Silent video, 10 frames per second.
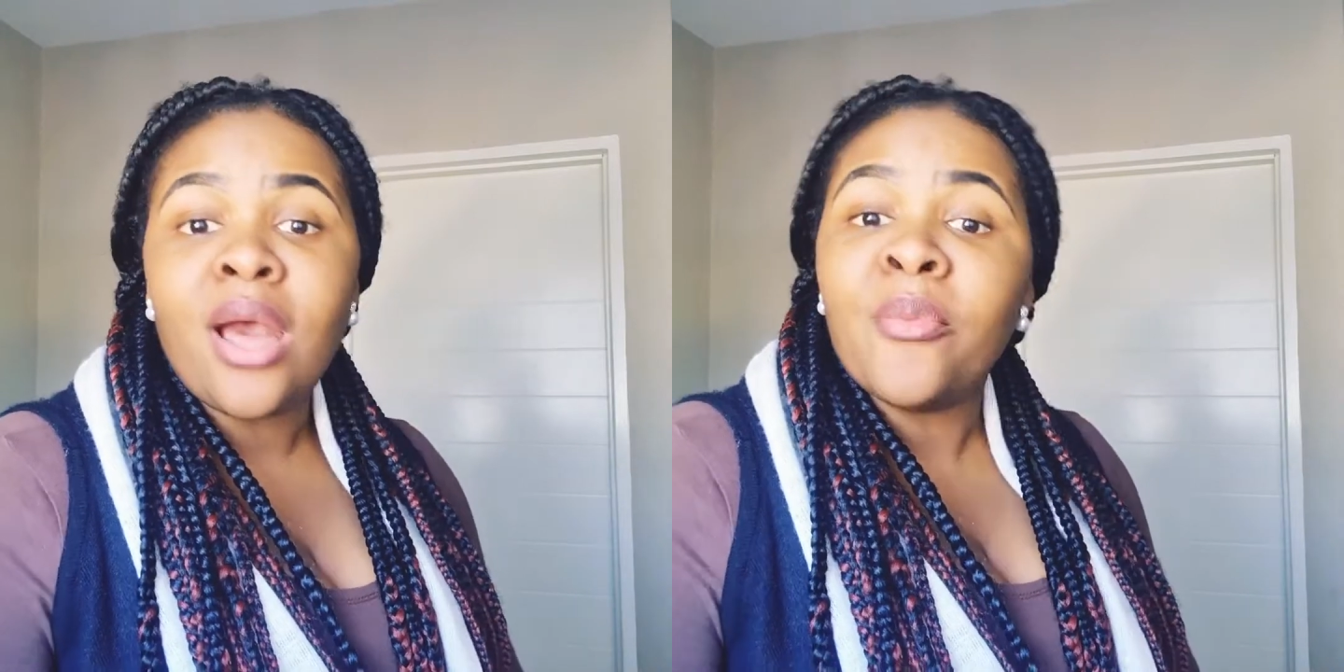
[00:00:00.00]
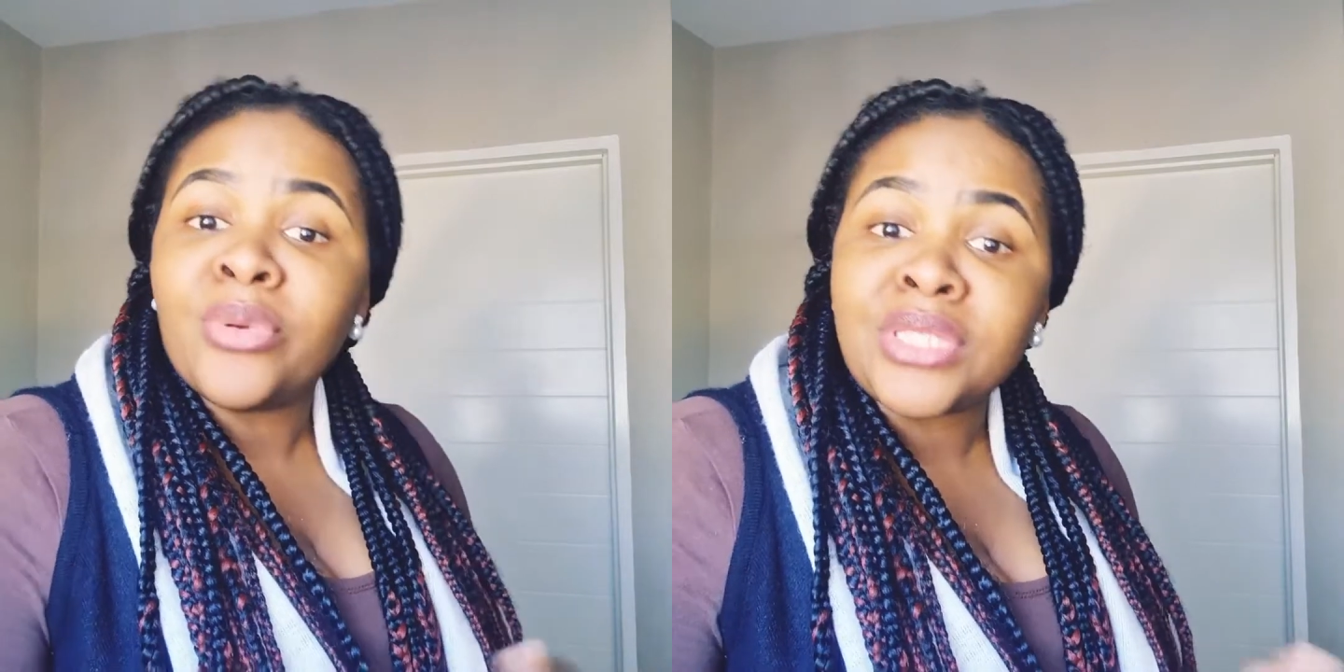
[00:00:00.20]

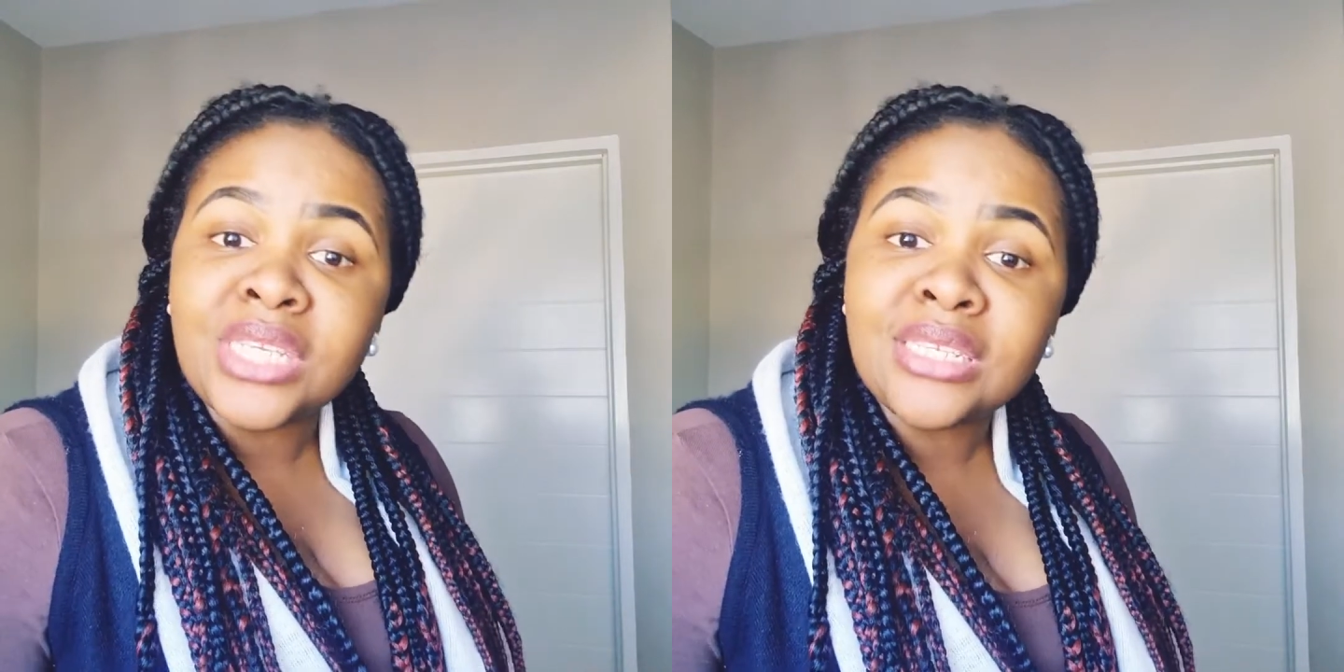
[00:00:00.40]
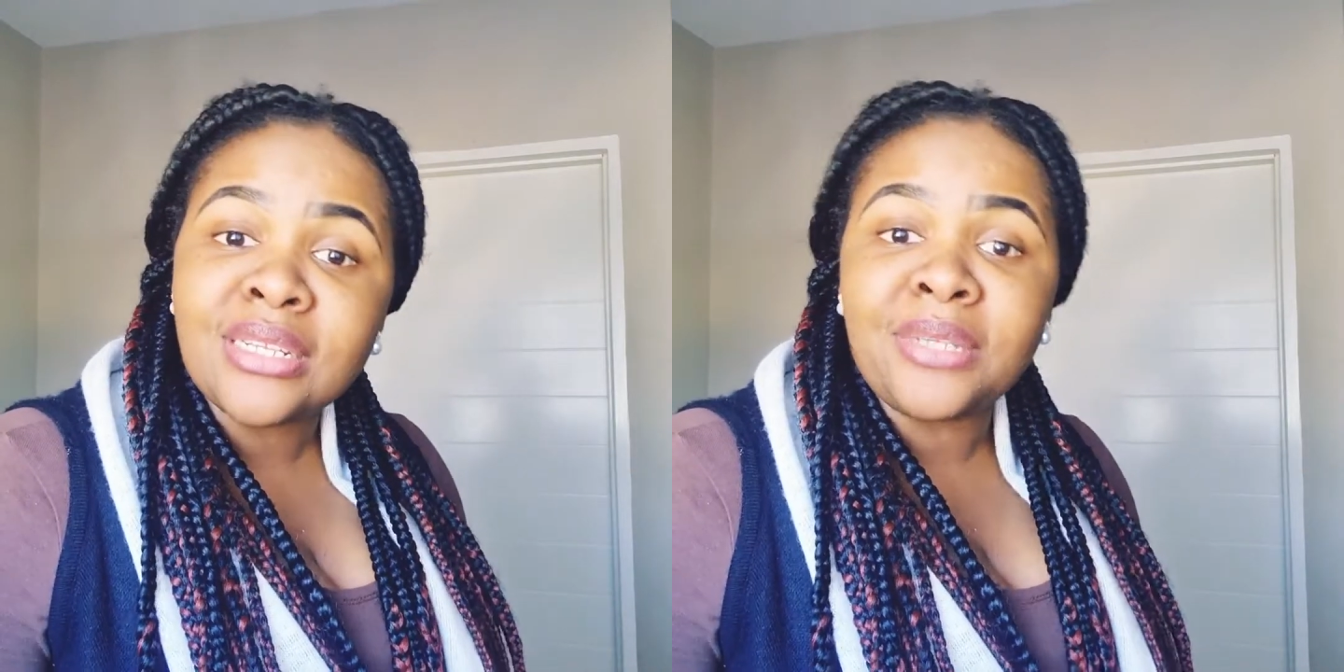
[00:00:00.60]

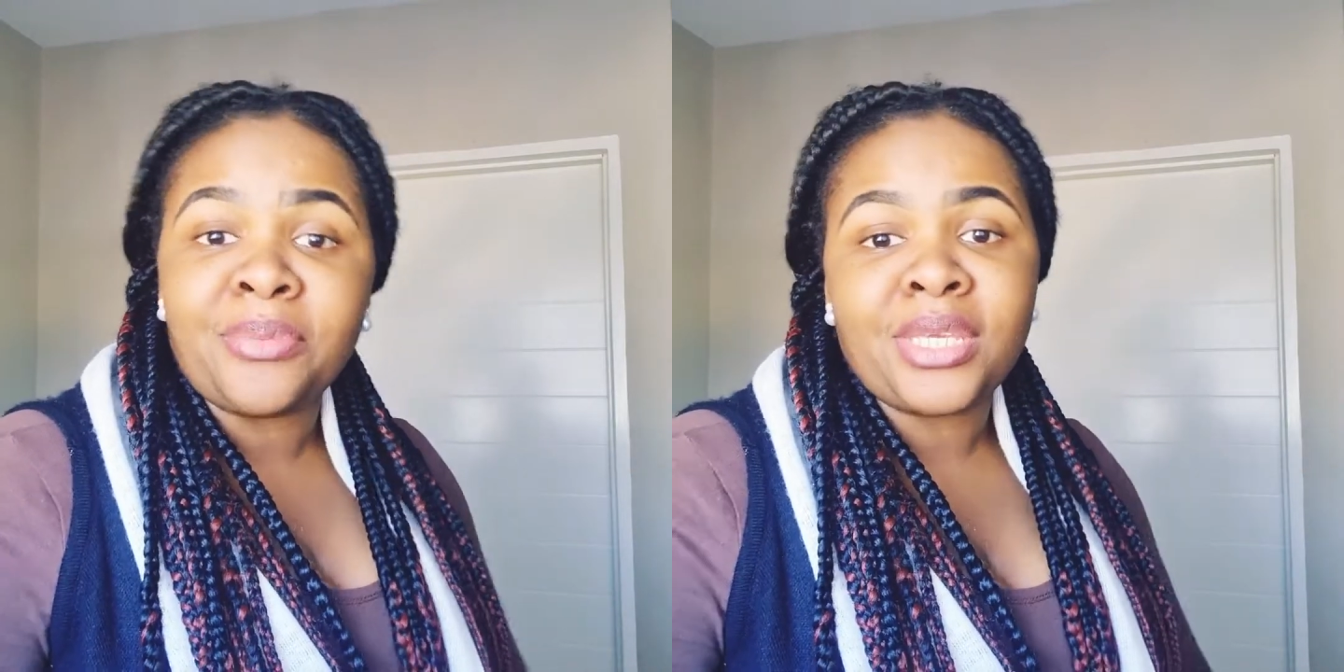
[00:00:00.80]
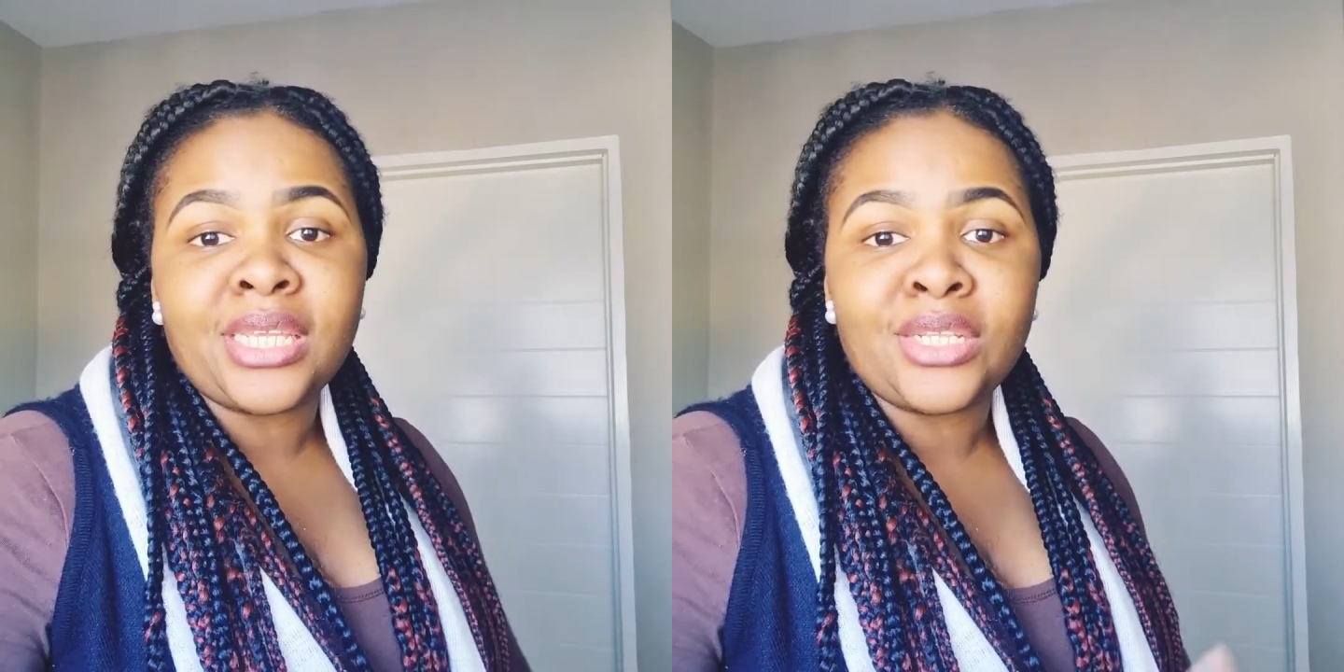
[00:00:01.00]
potential in
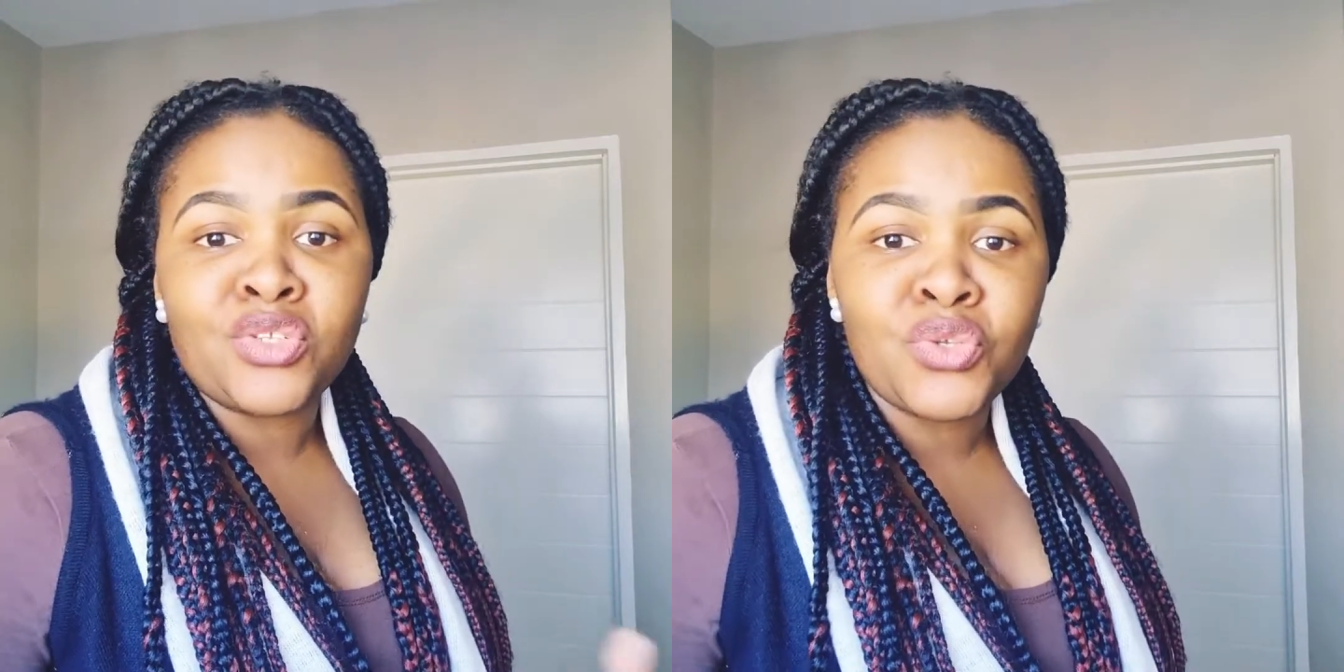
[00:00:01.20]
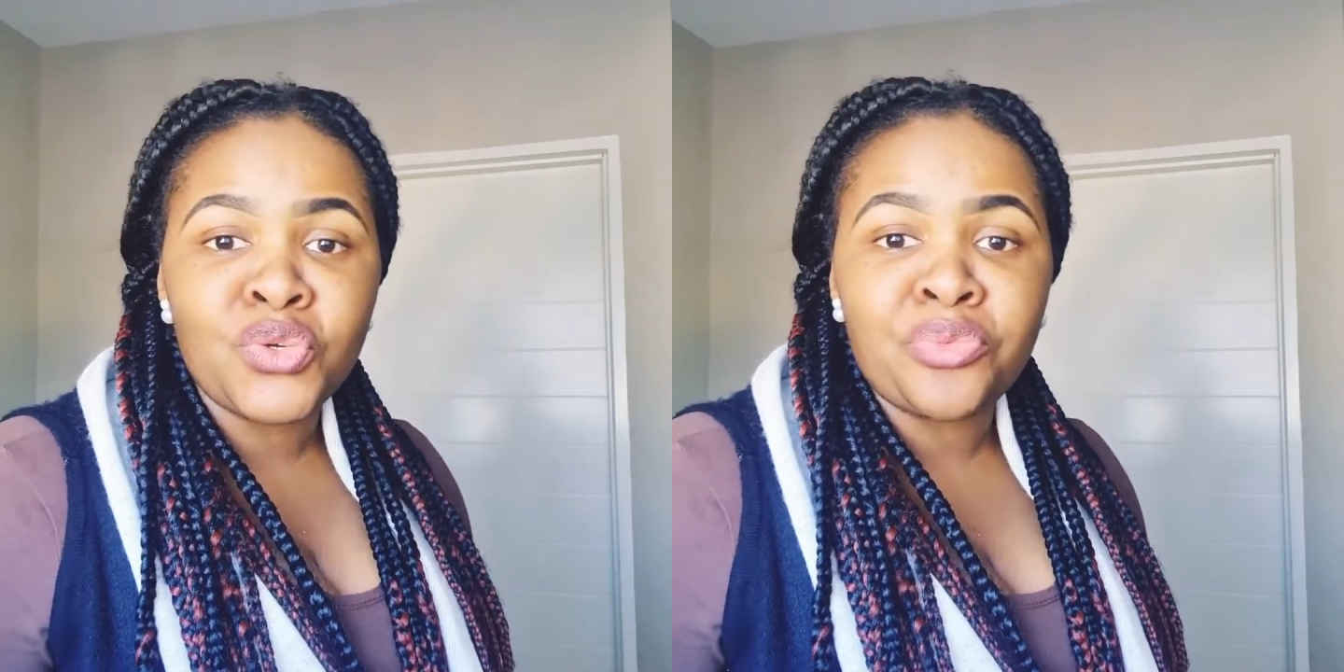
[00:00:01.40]
me, and they
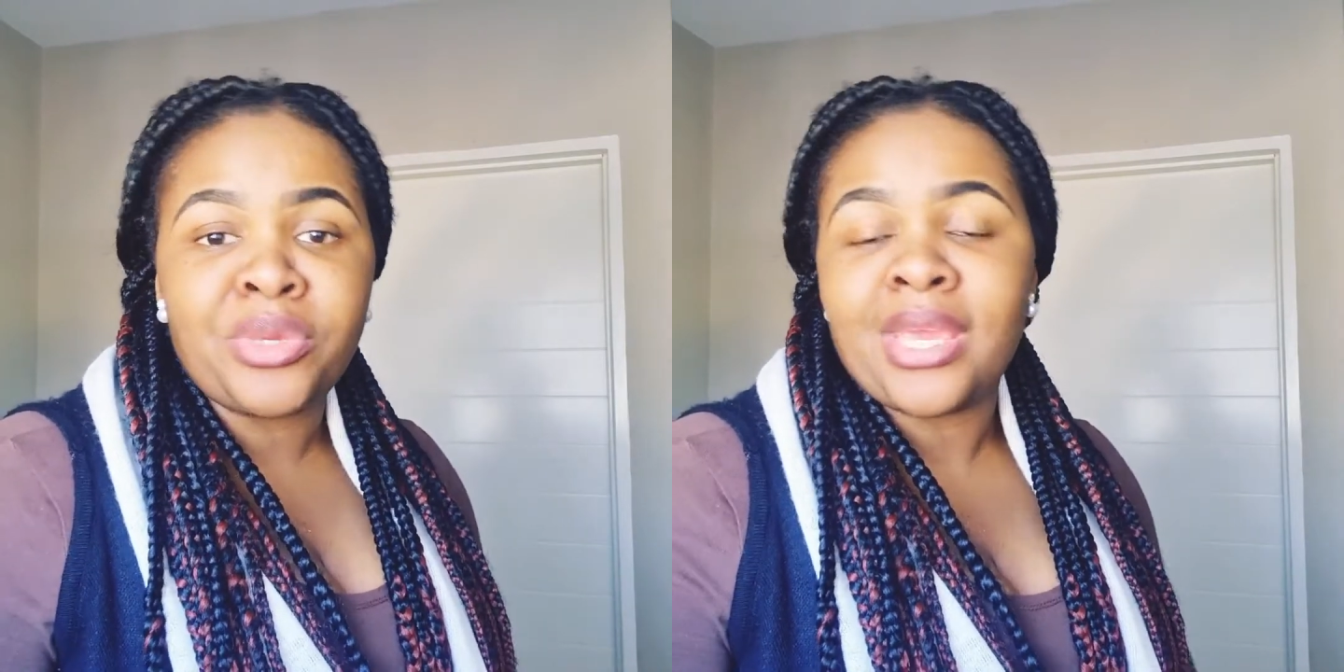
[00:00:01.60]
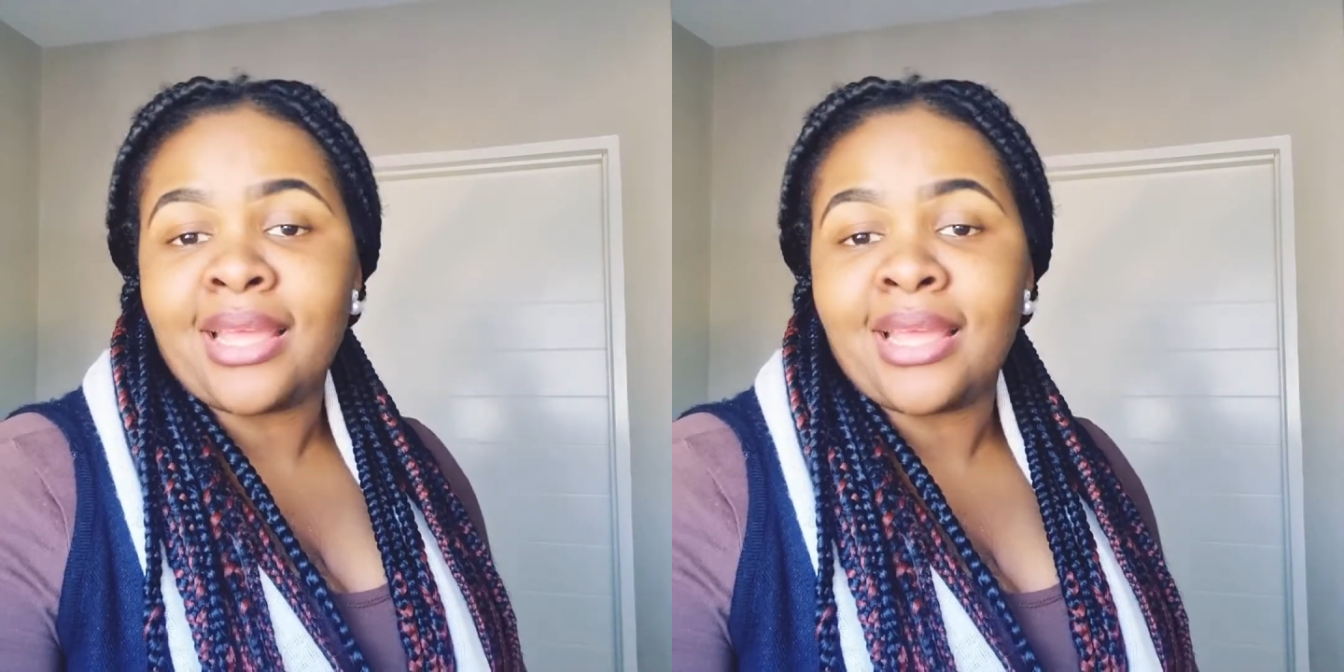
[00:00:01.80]
took me,